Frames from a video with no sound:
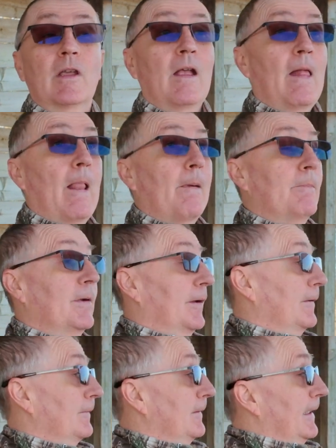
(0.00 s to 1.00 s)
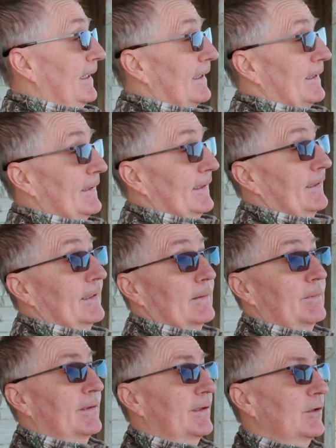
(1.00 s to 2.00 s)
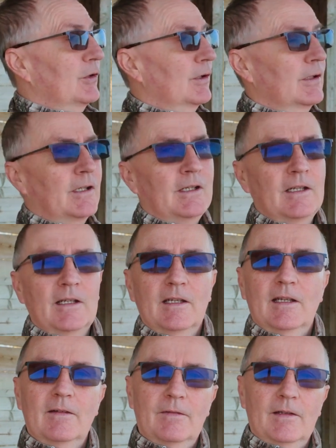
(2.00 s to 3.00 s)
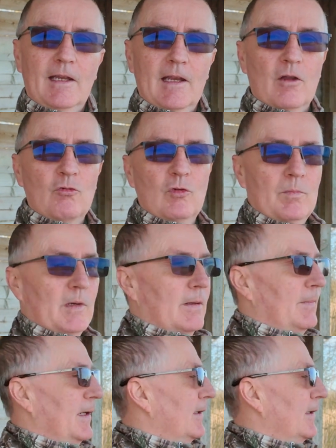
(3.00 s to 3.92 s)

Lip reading: But in a static position, if the 800mm